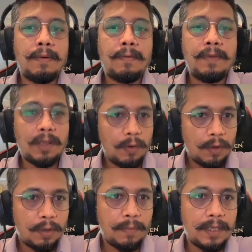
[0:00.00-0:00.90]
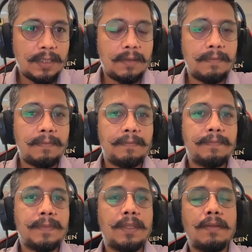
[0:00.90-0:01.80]
without automation,
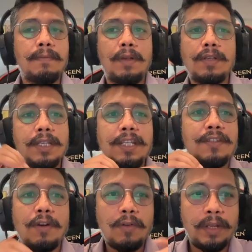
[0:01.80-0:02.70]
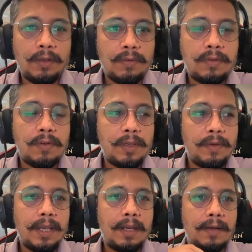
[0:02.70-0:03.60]
because it is not going to throw
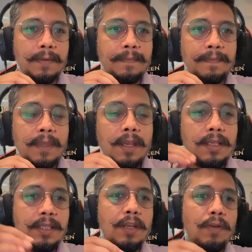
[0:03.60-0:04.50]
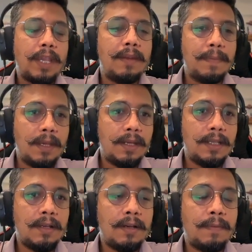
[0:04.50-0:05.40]
you error. A 0 can be
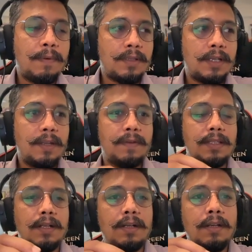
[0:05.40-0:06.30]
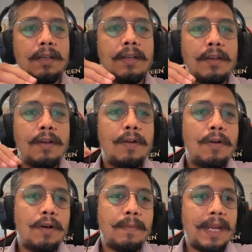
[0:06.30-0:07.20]
a positive result,
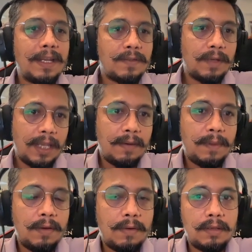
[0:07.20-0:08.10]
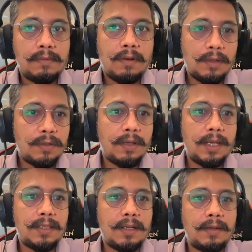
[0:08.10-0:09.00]
or -1 can be also a
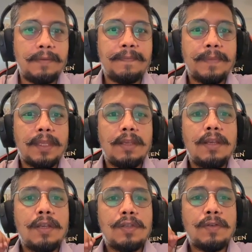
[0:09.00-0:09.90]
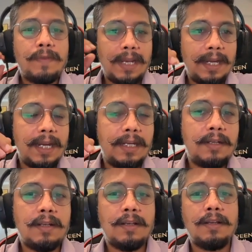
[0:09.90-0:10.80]
result. So
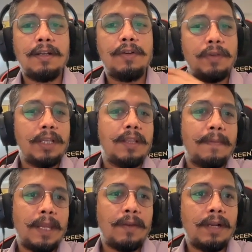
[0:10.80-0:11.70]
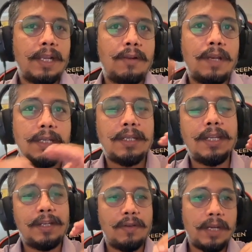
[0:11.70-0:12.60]
validate doing the manual calculation
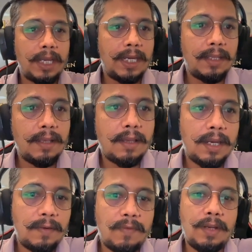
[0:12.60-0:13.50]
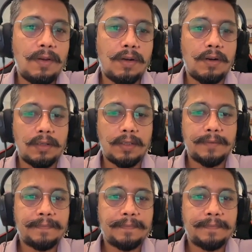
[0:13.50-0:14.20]
that you are getting the correct value or not.